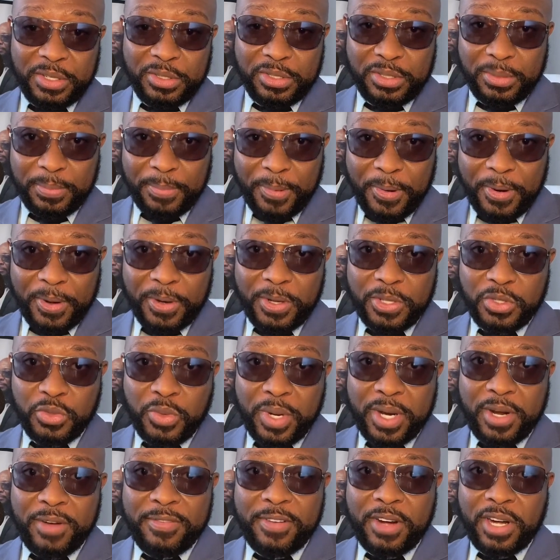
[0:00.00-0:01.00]
to support us.
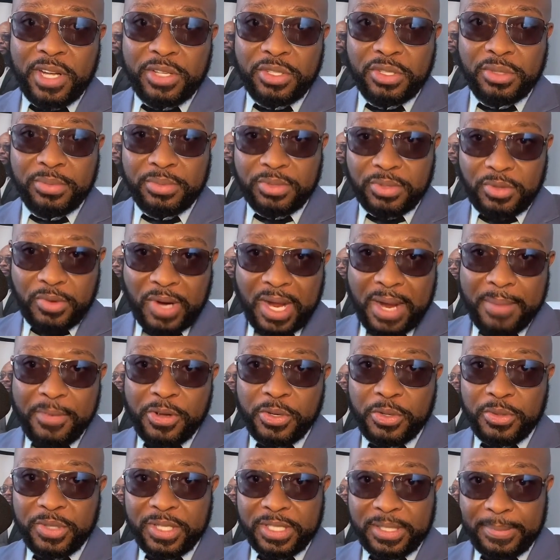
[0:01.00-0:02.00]
One of our
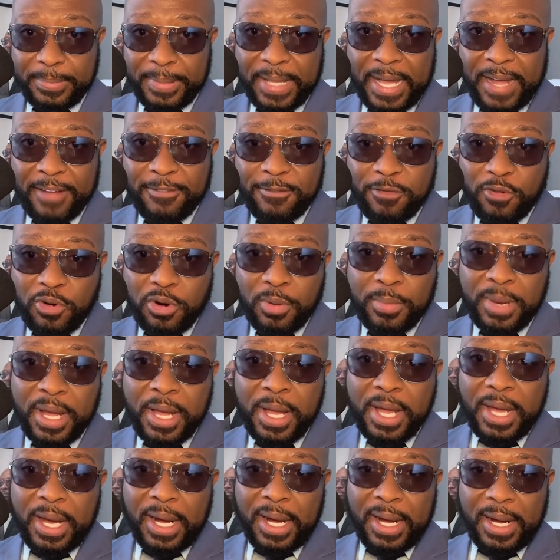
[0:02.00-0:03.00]
subscriber to this platform,
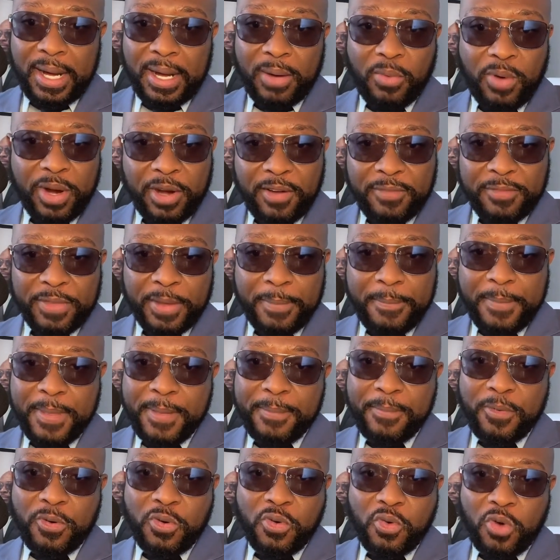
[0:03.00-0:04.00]
one of the
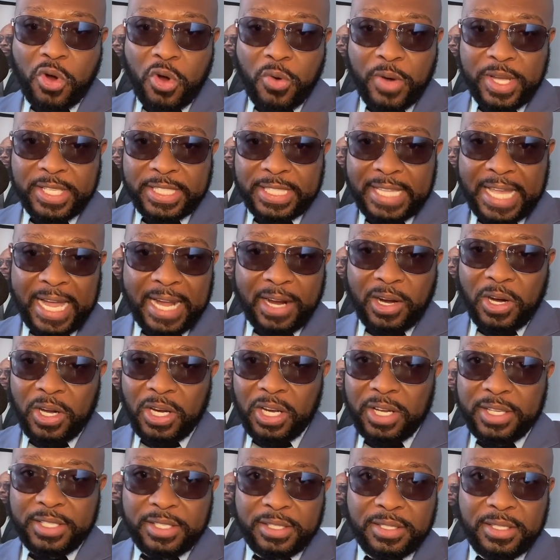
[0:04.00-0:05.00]
people who always like
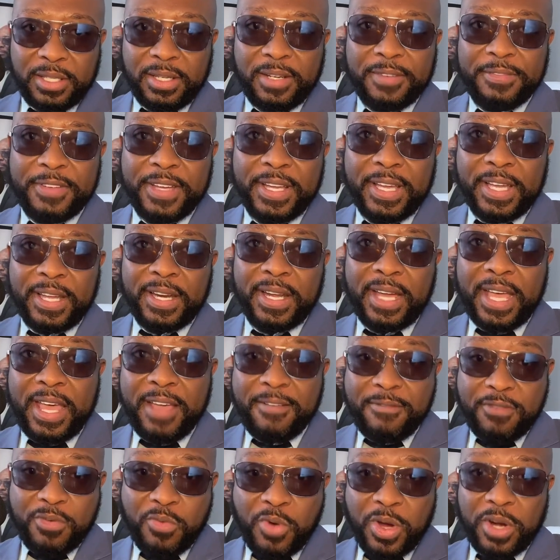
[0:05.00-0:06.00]
all our stuff. Again,
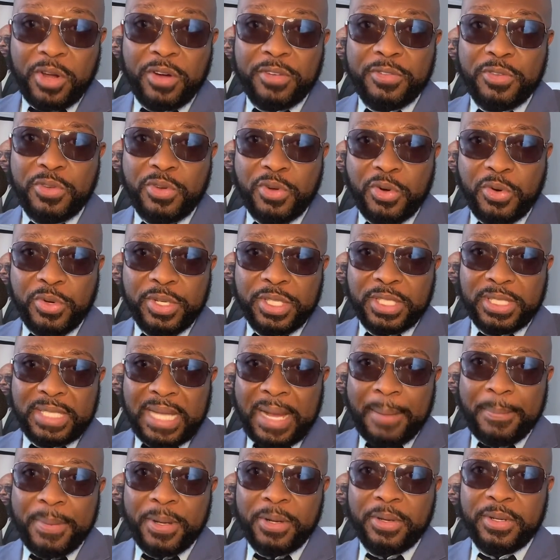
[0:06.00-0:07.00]
every one of you who is
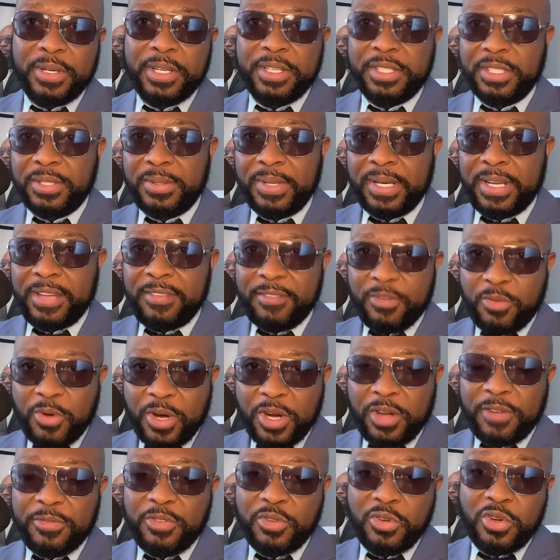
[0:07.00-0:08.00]
tapping on the screen, every
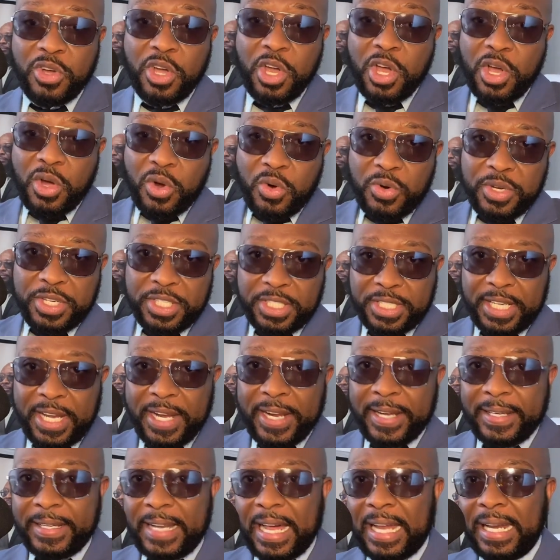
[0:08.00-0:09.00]
one of you who is
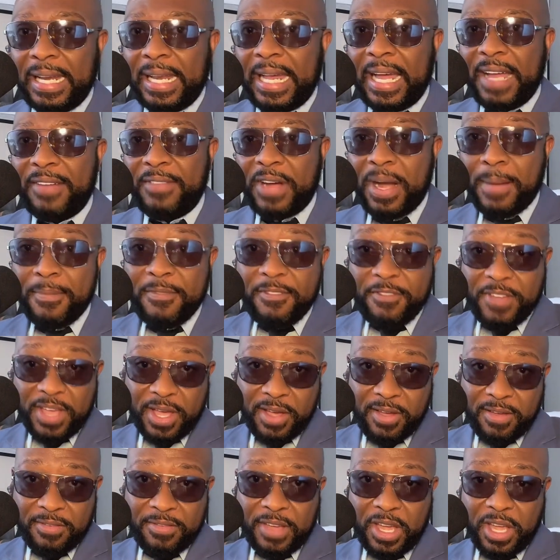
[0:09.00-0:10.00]
sharing that live, I'm
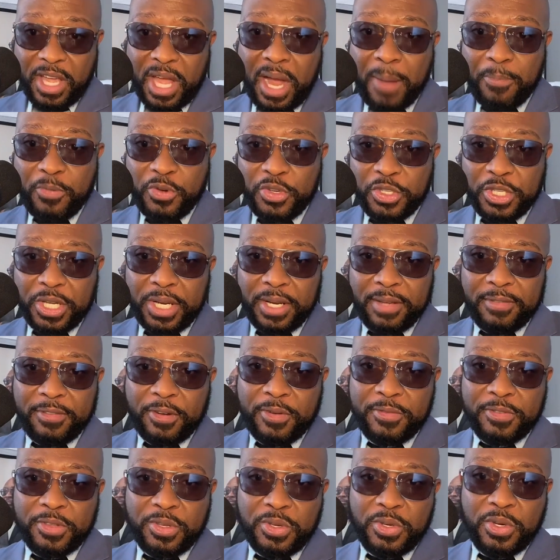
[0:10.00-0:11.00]
very, very appreciative
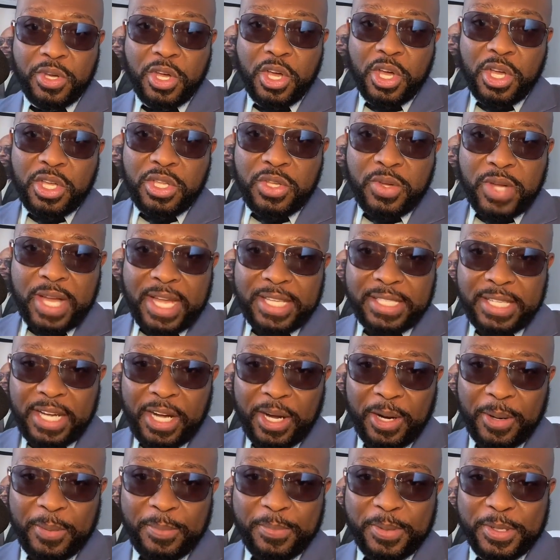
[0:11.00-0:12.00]
of you. You guys
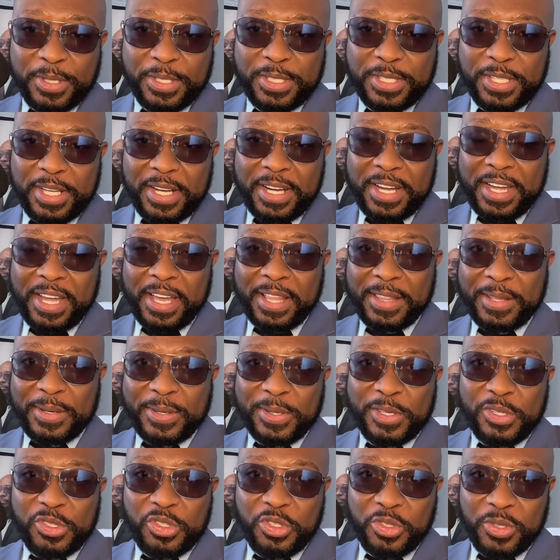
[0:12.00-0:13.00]
help us.
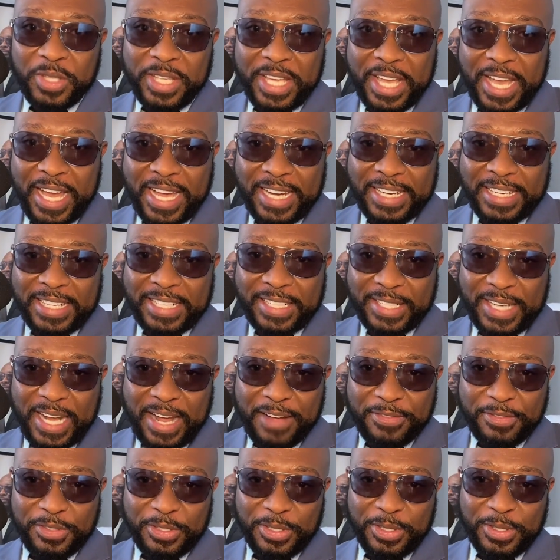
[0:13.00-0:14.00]
Hello, Juliet. Good
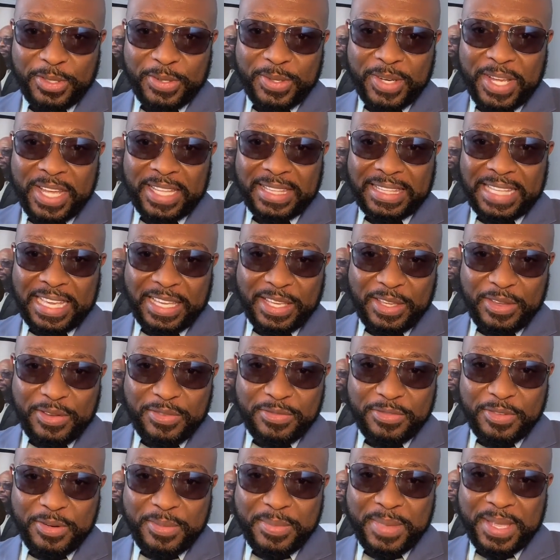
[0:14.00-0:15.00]
afternoon. Thank
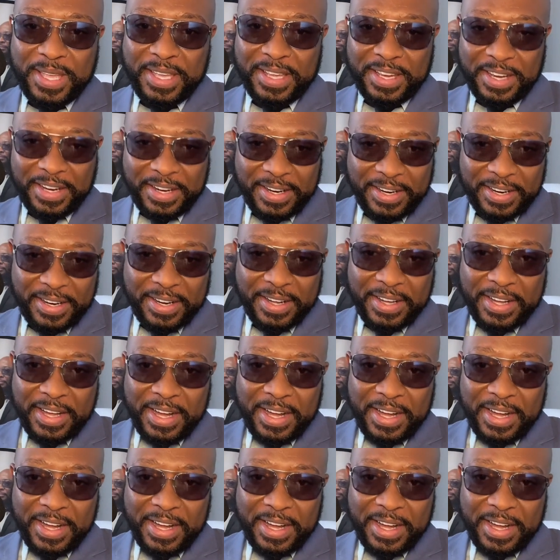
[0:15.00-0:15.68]
you for being here.